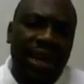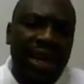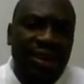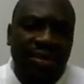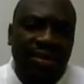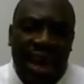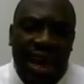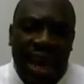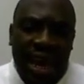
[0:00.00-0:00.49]

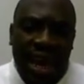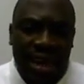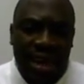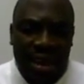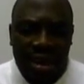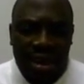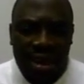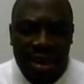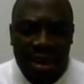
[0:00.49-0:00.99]
He
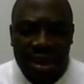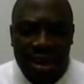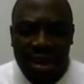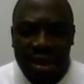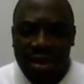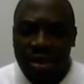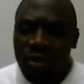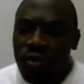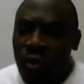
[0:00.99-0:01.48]
said,
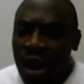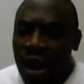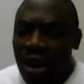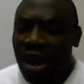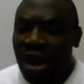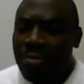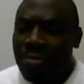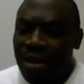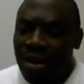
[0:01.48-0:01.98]
"You
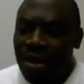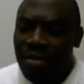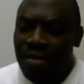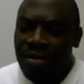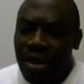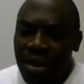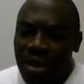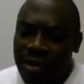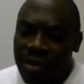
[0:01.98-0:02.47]
wake up in
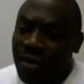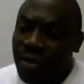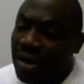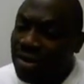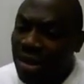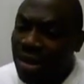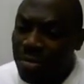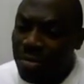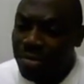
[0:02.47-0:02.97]
the morning,
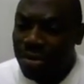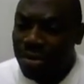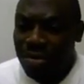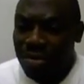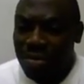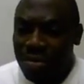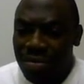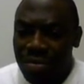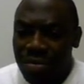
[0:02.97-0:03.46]
for
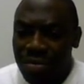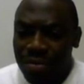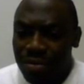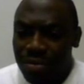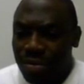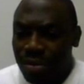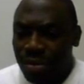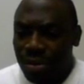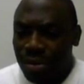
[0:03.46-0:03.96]
example,
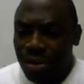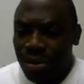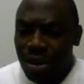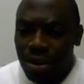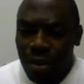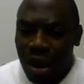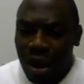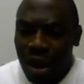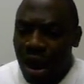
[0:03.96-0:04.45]

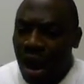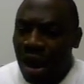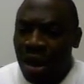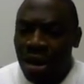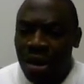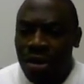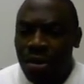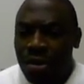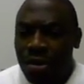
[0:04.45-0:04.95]
you are
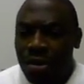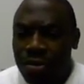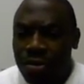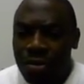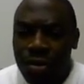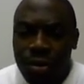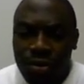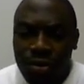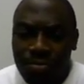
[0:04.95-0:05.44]
hungry, you need
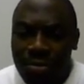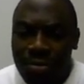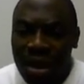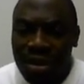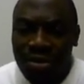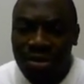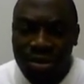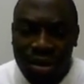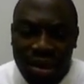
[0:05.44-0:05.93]
to go to
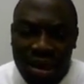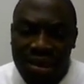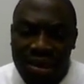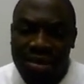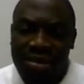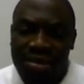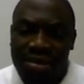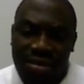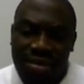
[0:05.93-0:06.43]

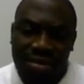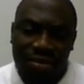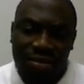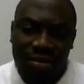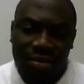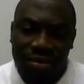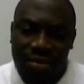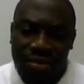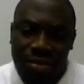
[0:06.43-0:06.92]
McDonald's,
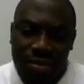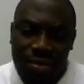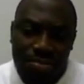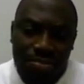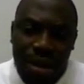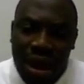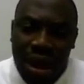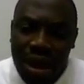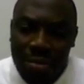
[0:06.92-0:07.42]

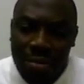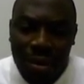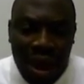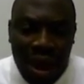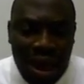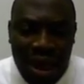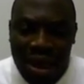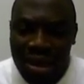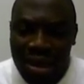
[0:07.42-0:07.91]
buy a
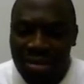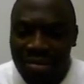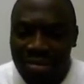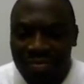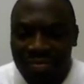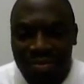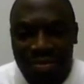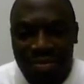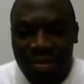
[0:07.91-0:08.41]
burger.
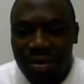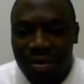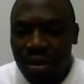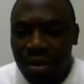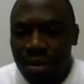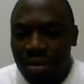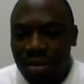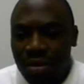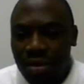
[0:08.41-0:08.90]

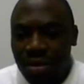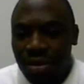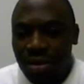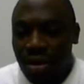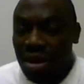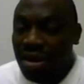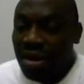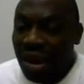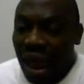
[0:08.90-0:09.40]

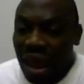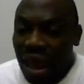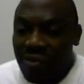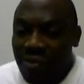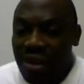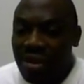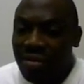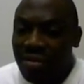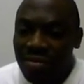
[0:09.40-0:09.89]
You are
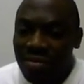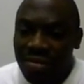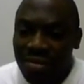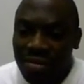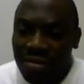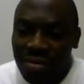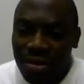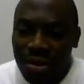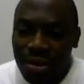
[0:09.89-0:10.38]
driving,
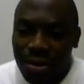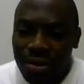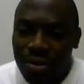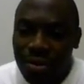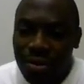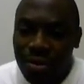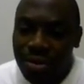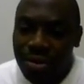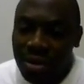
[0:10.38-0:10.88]
you
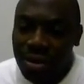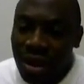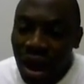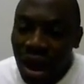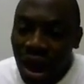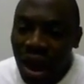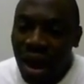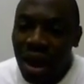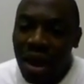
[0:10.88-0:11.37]
need to put
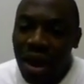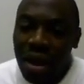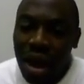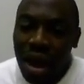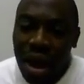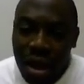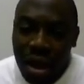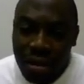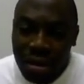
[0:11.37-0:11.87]

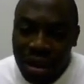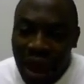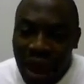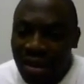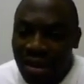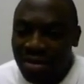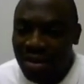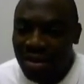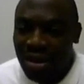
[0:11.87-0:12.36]

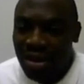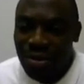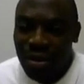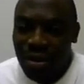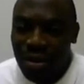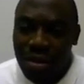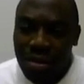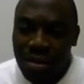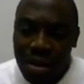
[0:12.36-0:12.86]
gas in
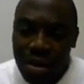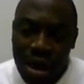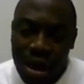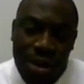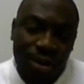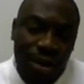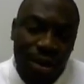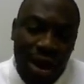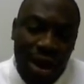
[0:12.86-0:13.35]
your
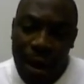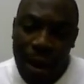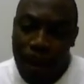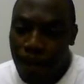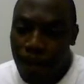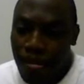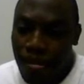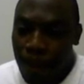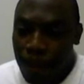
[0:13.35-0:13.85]

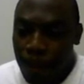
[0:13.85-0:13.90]
car.